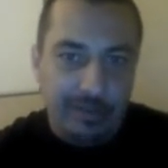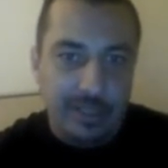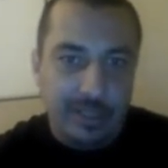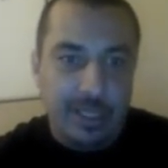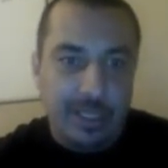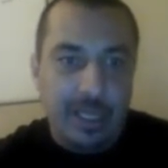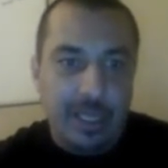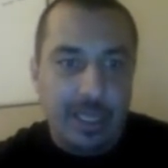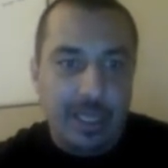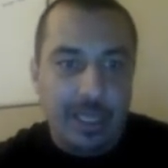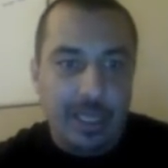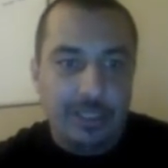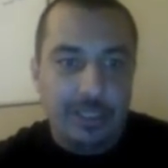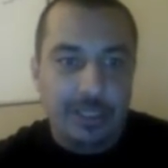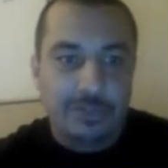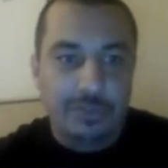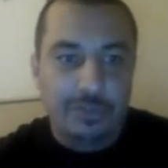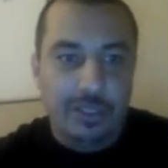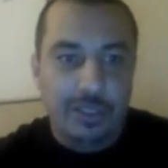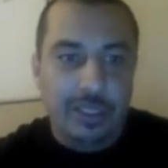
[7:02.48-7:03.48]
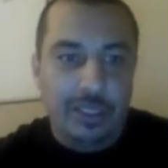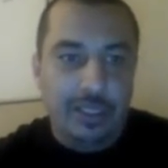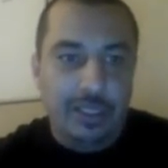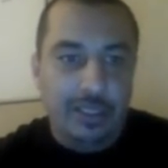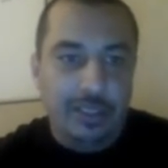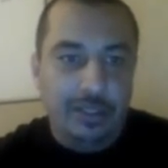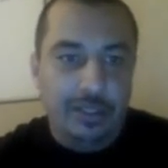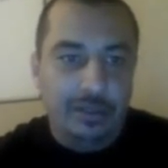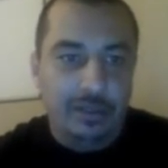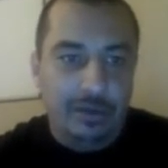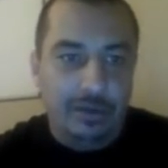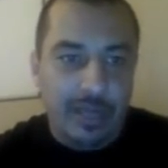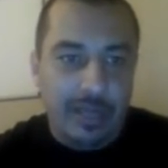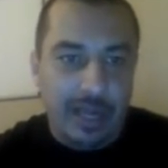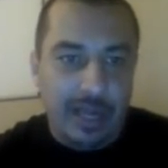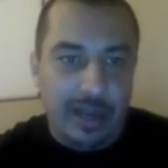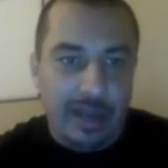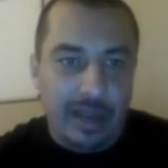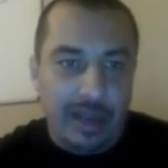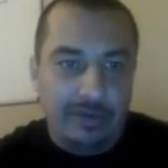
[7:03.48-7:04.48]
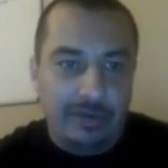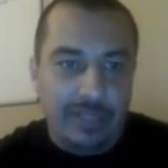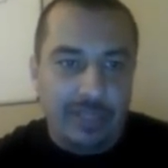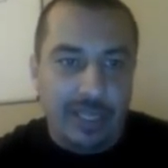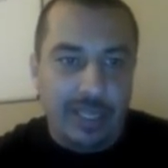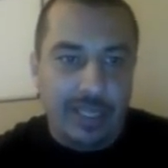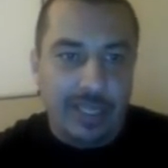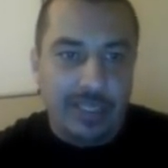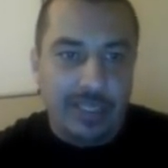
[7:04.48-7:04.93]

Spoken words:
what? It's really no. Everything